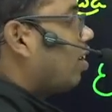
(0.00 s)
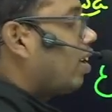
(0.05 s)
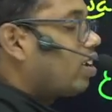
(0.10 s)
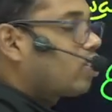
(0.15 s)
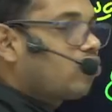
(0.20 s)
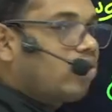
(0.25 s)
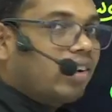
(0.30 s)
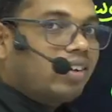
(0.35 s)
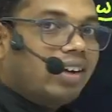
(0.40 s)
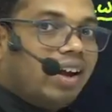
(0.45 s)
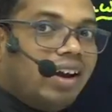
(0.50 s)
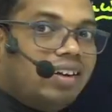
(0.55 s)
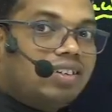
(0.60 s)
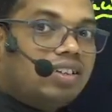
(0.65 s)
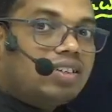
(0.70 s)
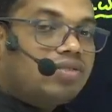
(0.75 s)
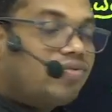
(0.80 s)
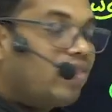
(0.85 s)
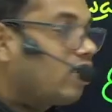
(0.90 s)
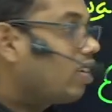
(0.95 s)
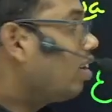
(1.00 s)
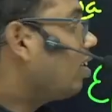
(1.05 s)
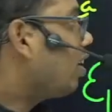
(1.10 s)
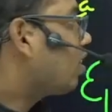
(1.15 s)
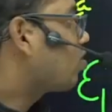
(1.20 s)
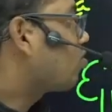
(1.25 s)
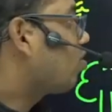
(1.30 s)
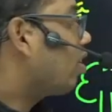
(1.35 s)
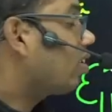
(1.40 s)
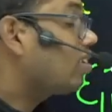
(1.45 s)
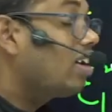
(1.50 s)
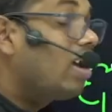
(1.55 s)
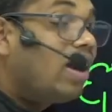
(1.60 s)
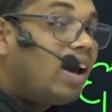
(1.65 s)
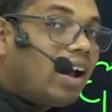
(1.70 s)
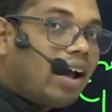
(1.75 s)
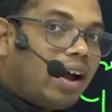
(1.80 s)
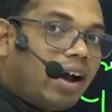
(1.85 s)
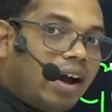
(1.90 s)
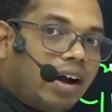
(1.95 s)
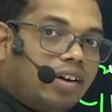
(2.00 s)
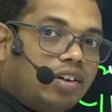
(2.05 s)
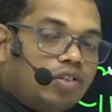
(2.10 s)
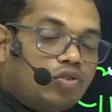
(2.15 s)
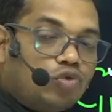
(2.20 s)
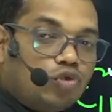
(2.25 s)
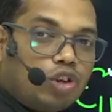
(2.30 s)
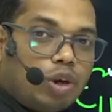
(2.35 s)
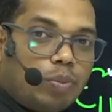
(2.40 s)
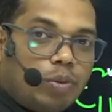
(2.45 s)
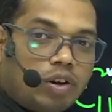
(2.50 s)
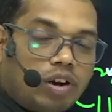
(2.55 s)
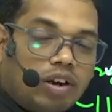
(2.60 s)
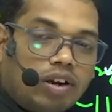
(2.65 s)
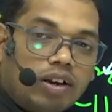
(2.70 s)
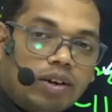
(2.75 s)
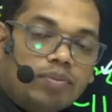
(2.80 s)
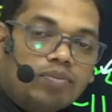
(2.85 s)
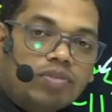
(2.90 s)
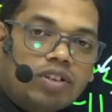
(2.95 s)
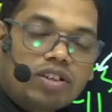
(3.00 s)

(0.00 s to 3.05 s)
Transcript: extract, and this fungal extract had gibberellin.